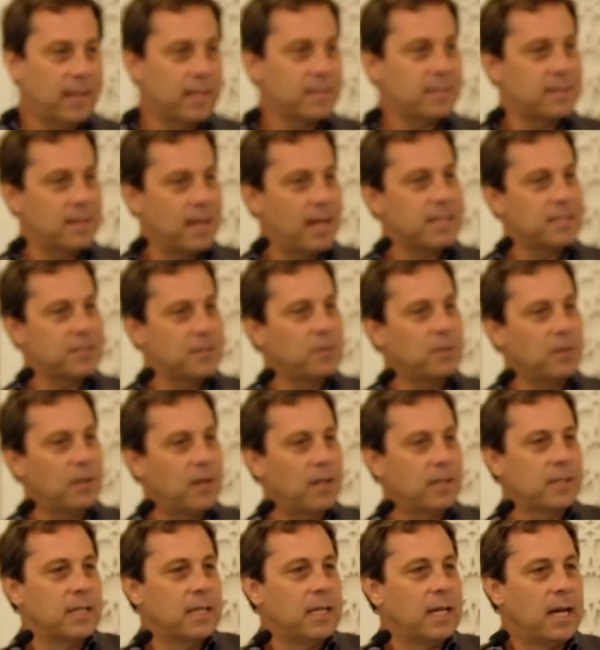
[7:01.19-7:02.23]
that's not so
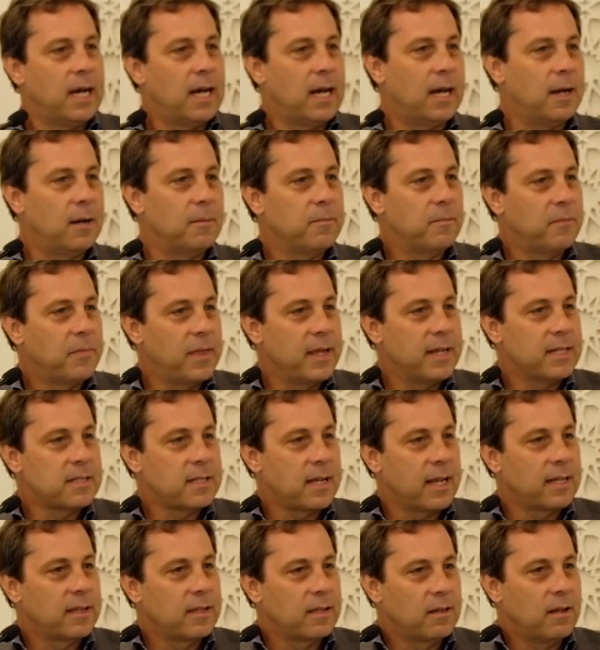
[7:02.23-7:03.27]
long, things
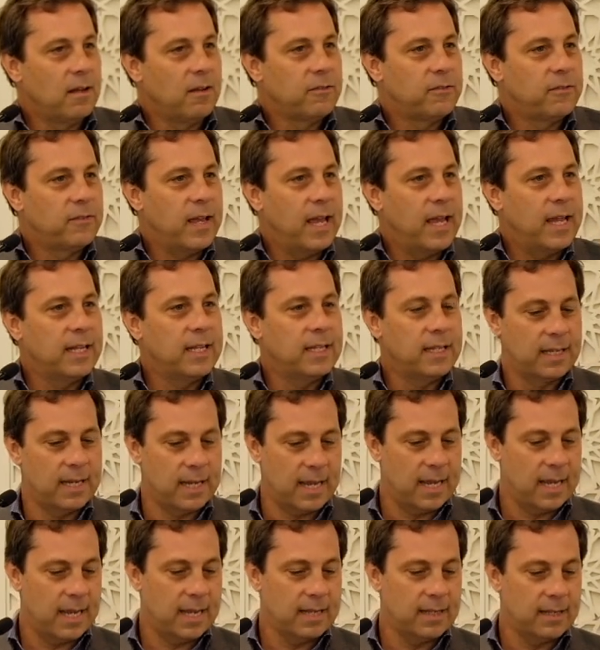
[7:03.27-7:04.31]
like the Gulf of Aden
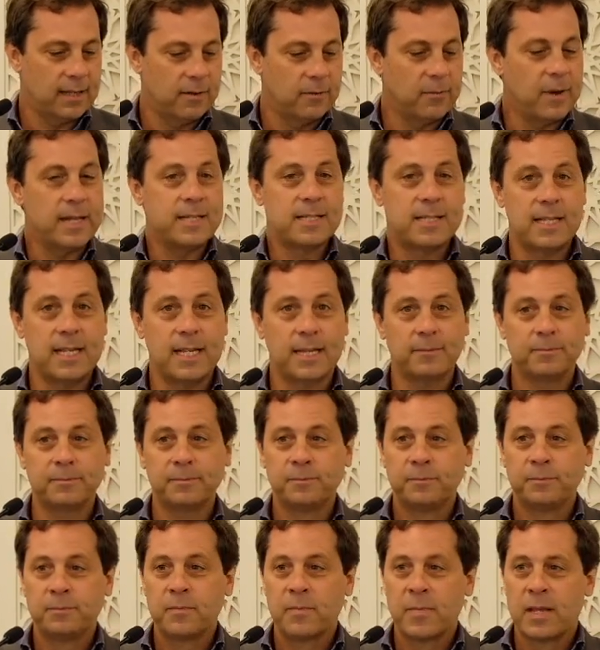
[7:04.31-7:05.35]
and the Red Sea.
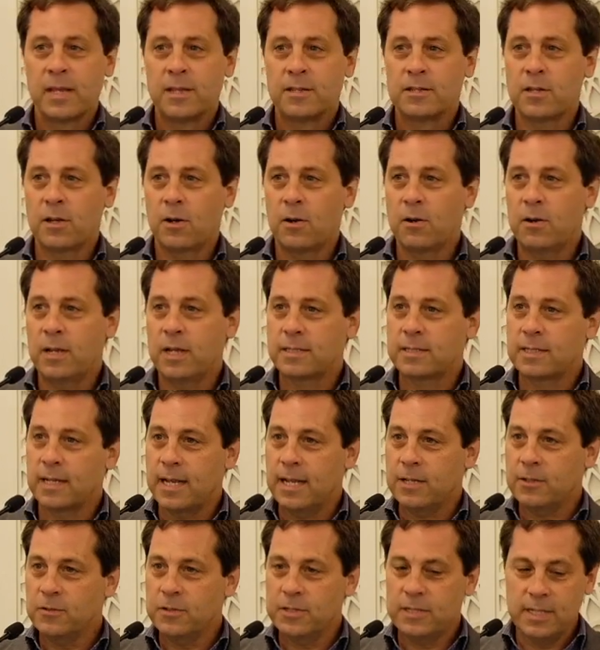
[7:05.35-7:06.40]
So it's an
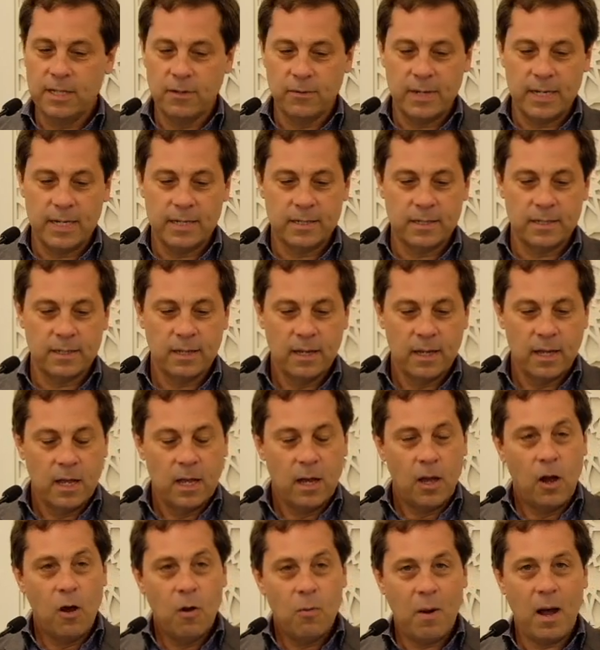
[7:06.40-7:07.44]
interesting region.
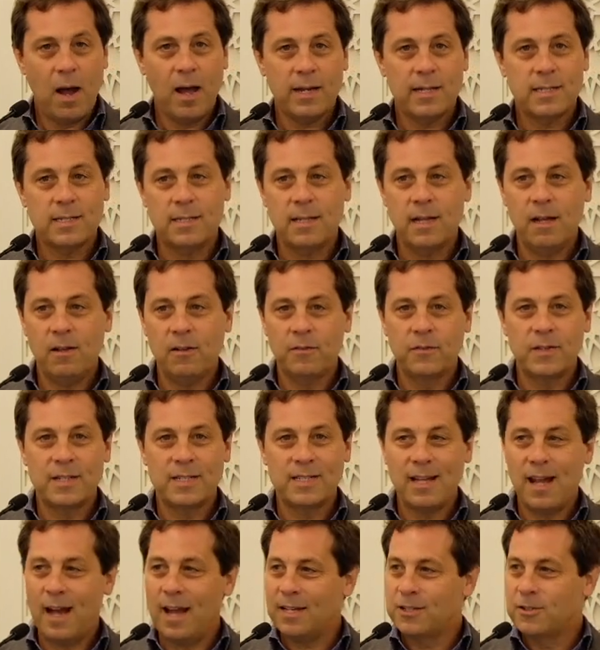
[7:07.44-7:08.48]
Oman itself
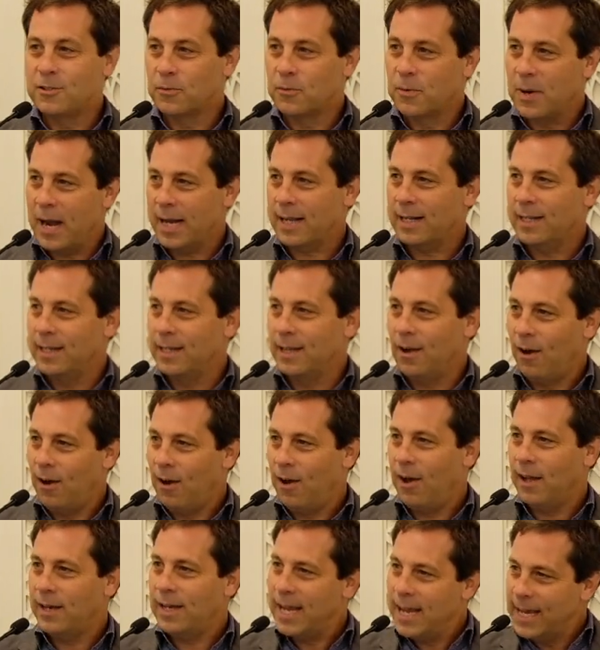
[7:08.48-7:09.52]
is not directly
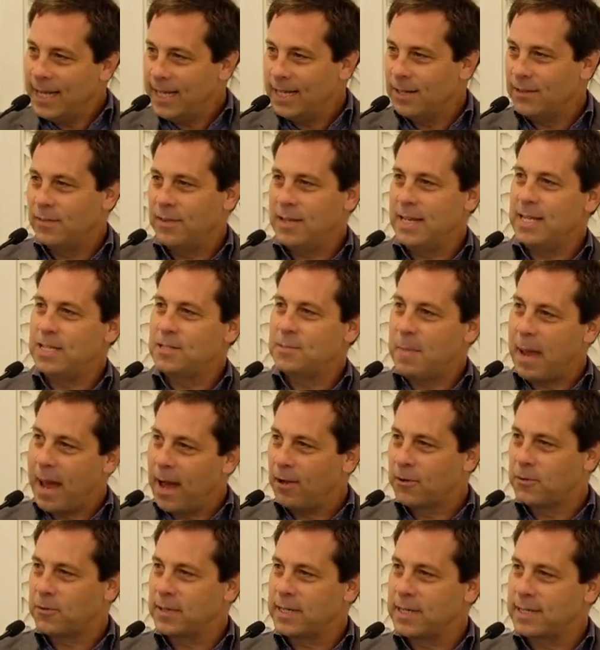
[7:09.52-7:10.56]
on any of these
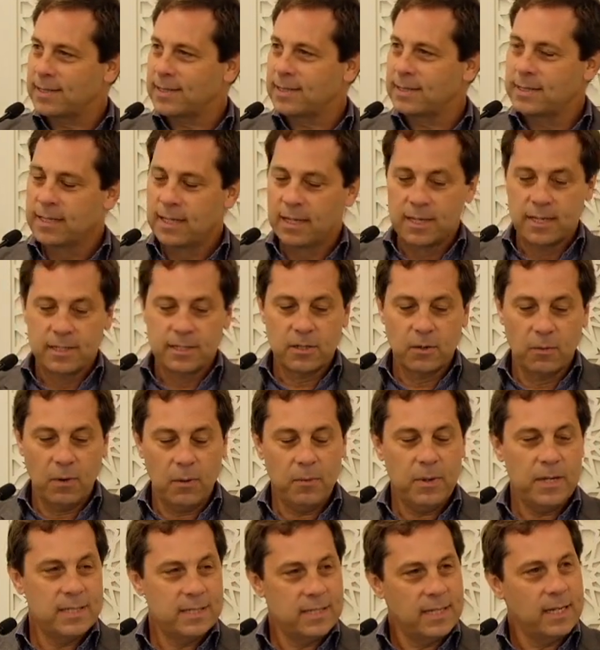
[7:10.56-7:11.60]
boundaries. So
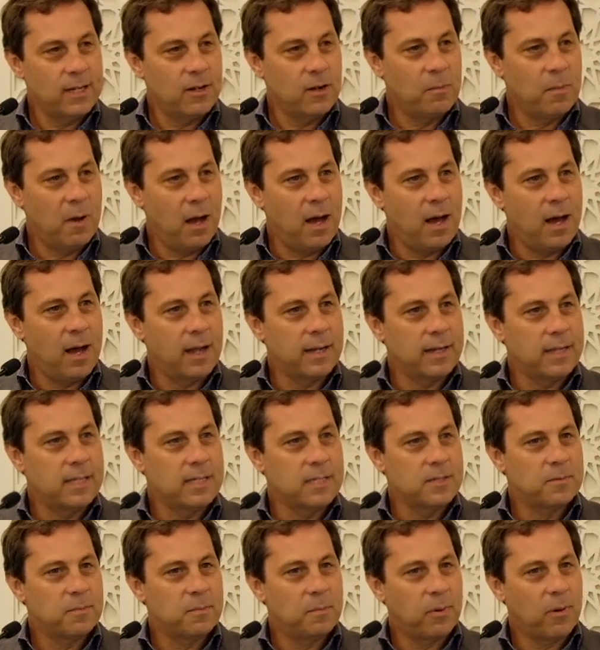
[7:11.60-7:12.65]
what we see in Oman
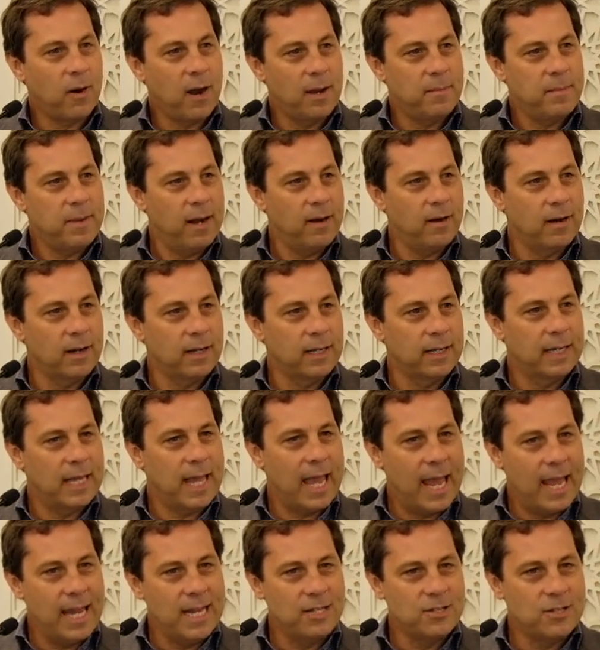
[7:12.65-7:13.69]
is primarily
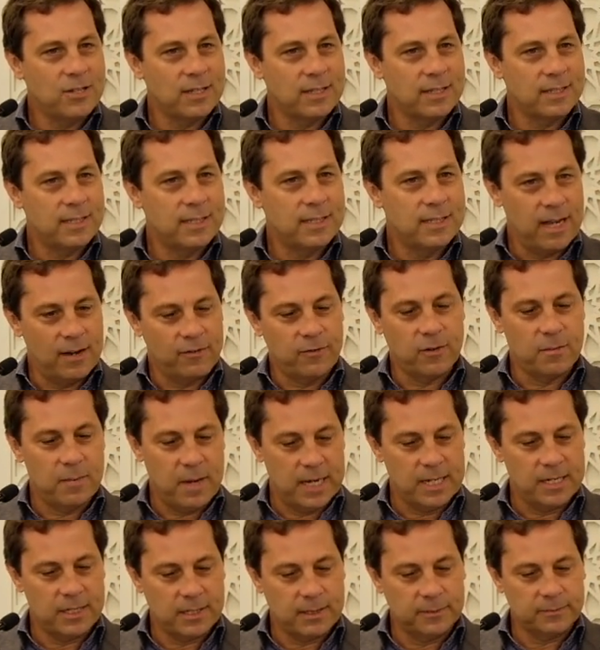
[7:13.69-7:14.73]
ancient
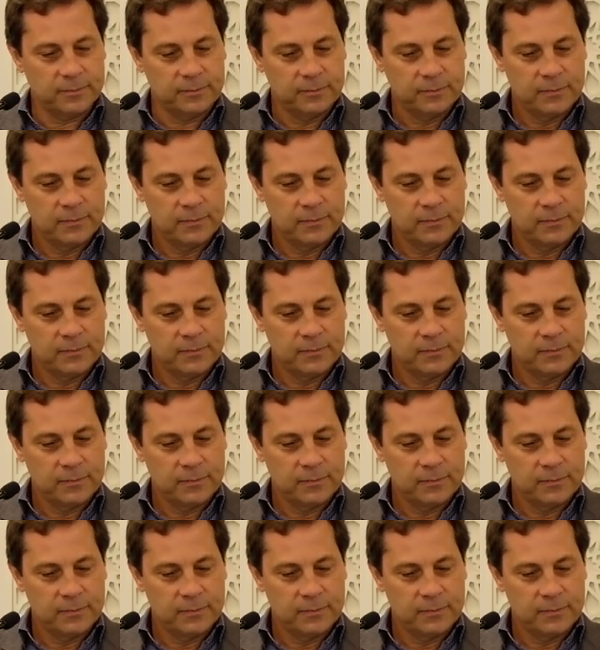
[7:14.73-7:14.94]
deformation.